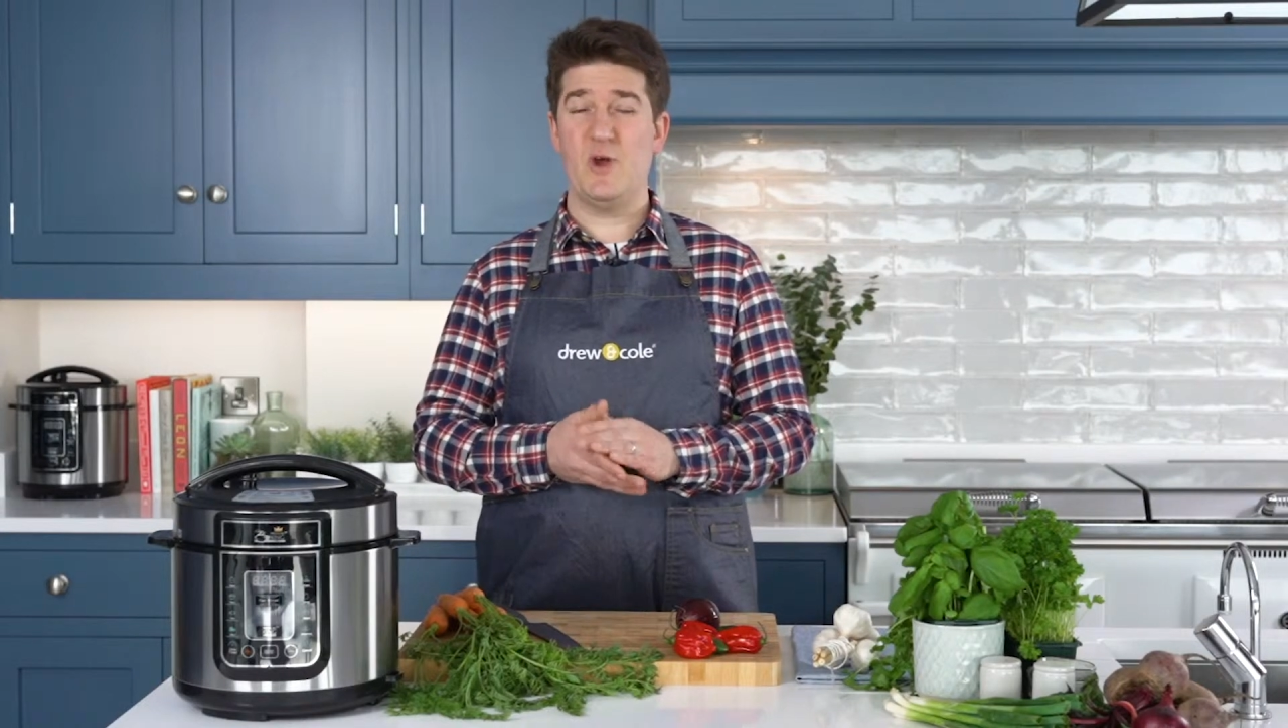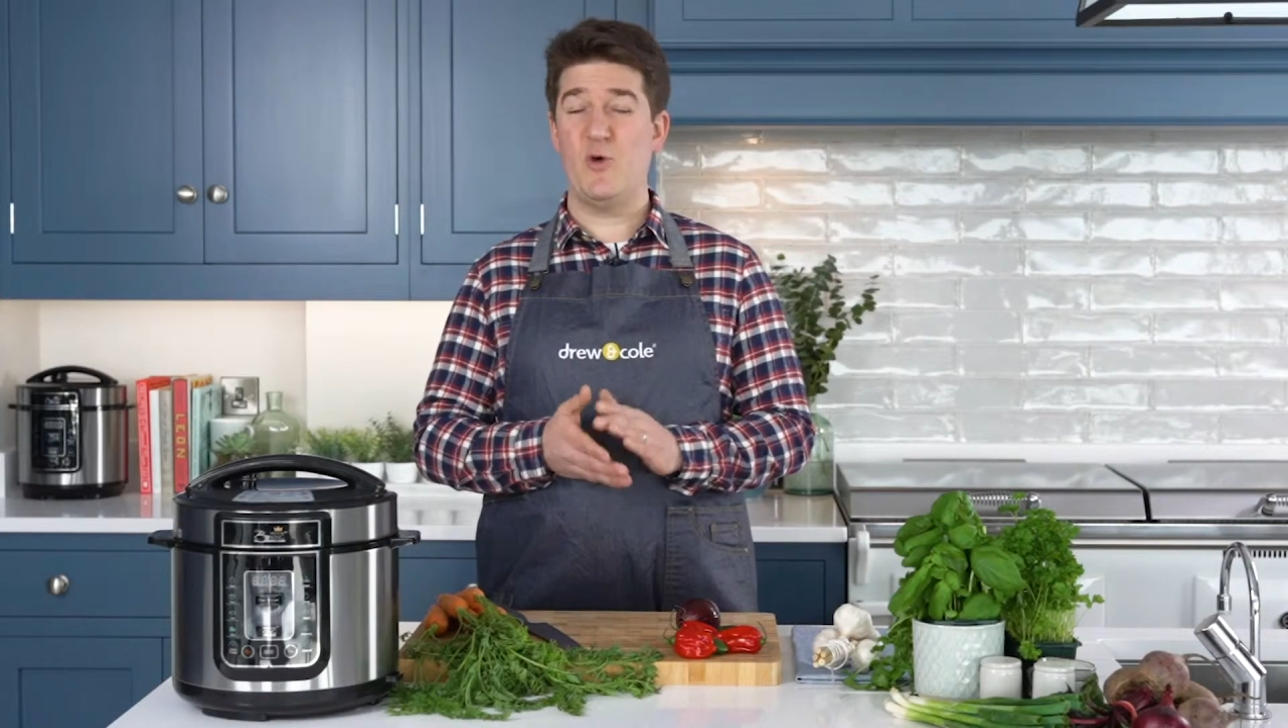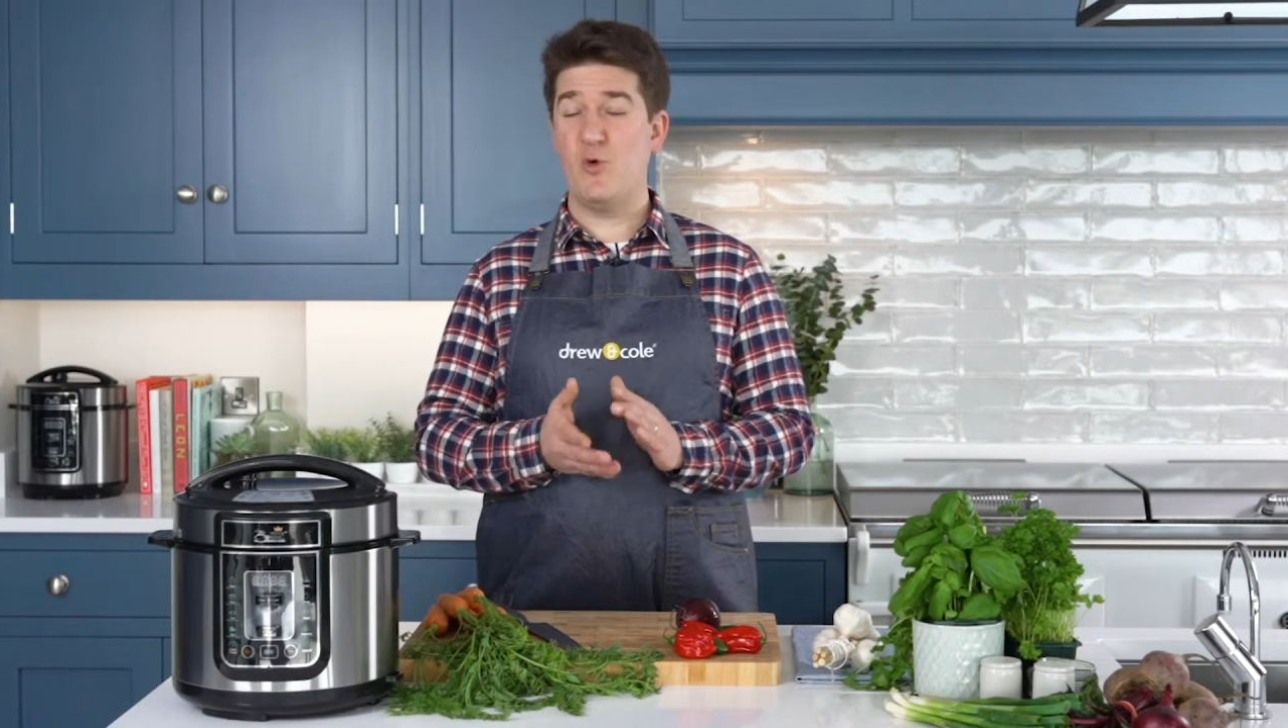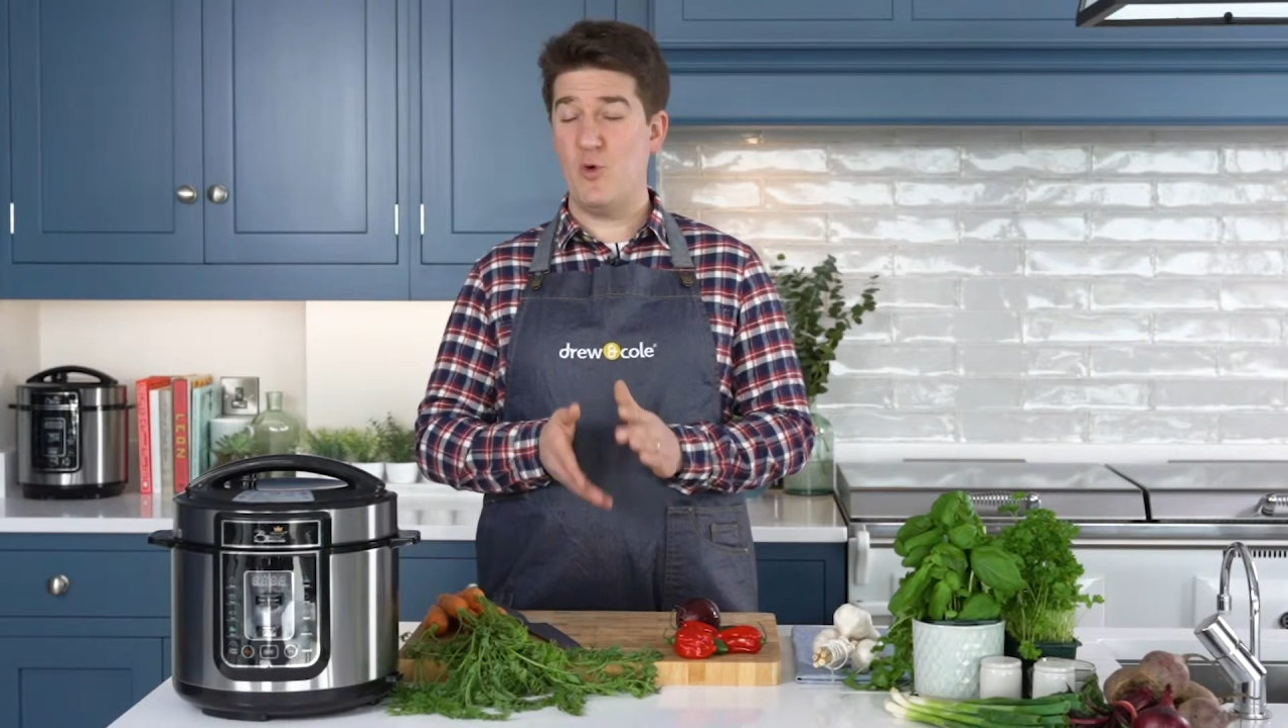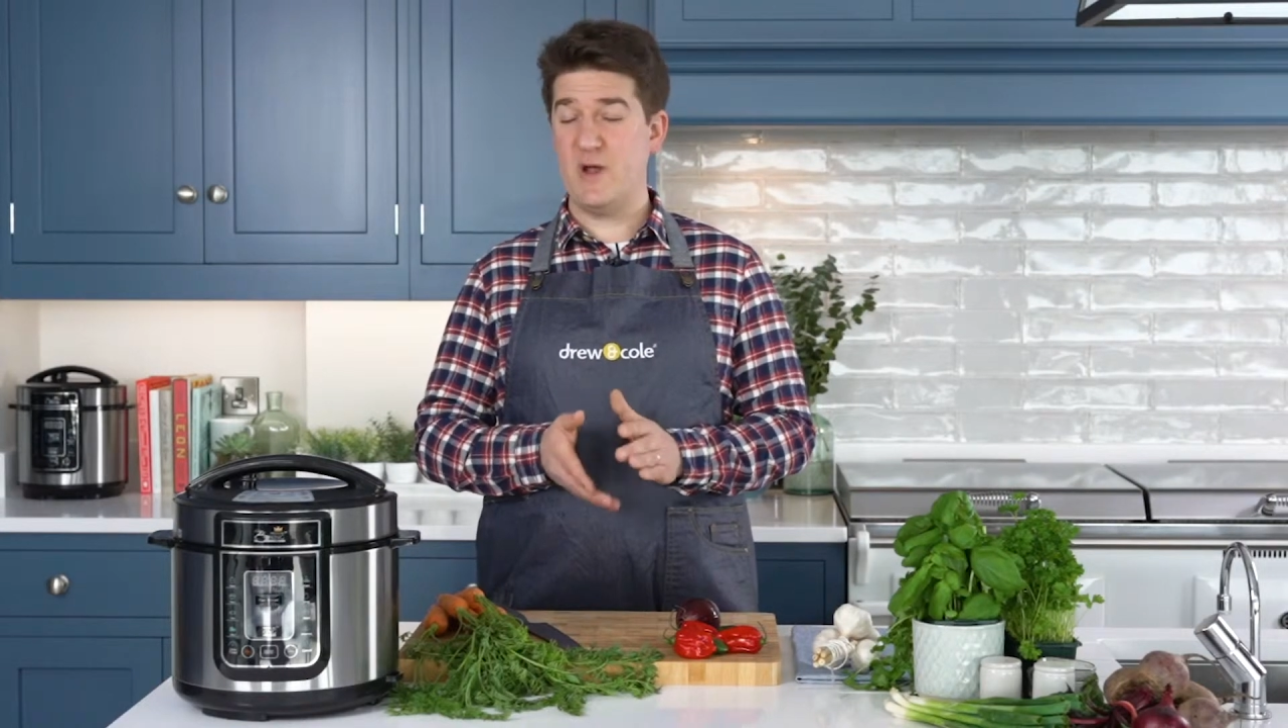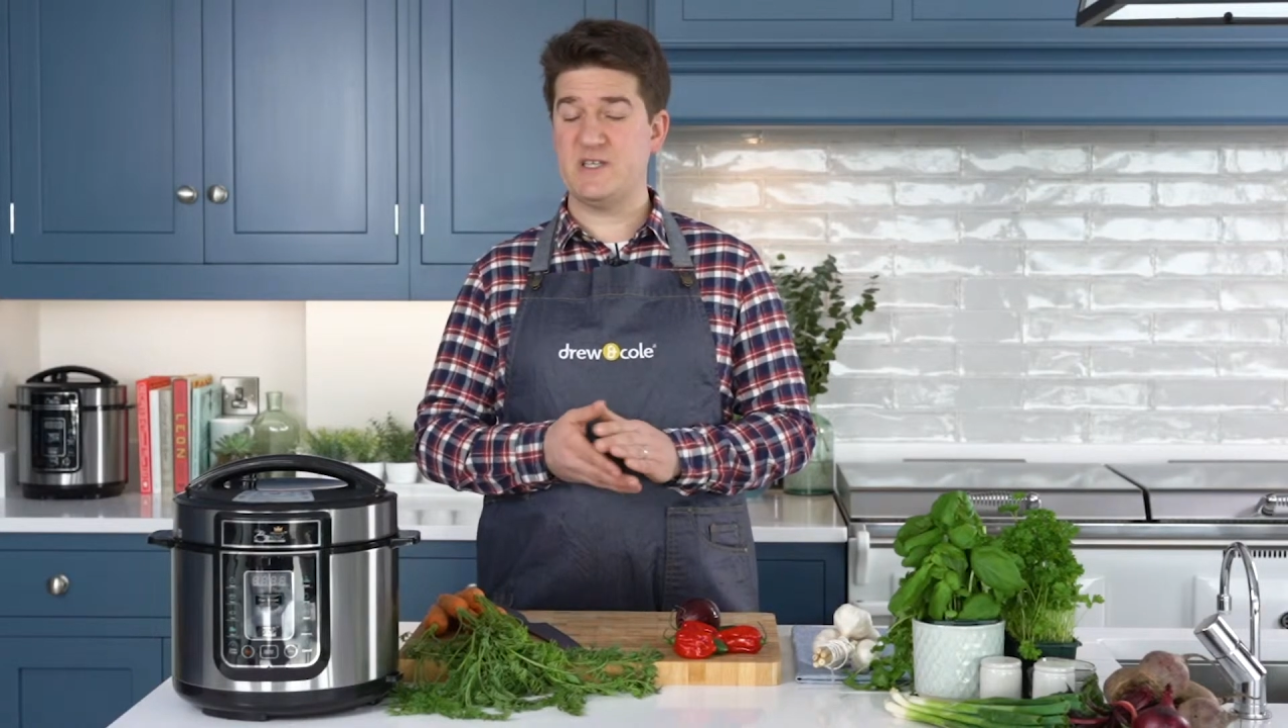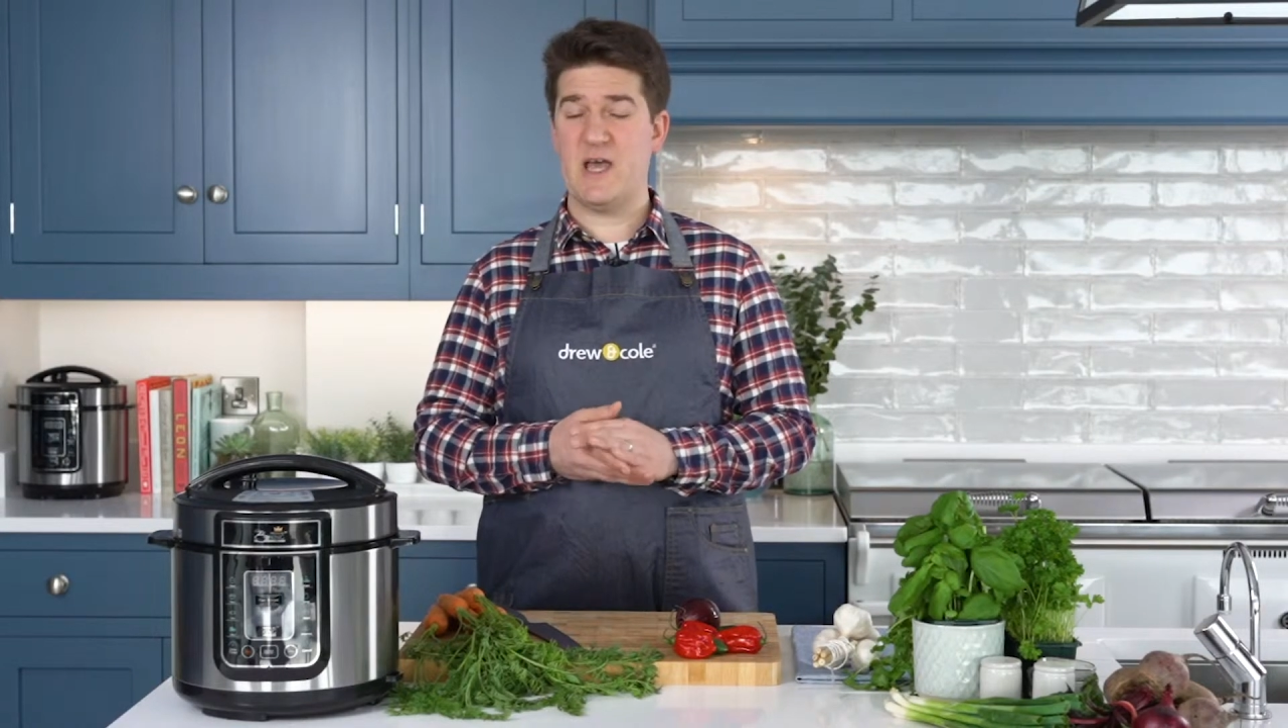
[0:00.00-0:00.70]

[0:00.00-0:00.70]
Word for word: We're always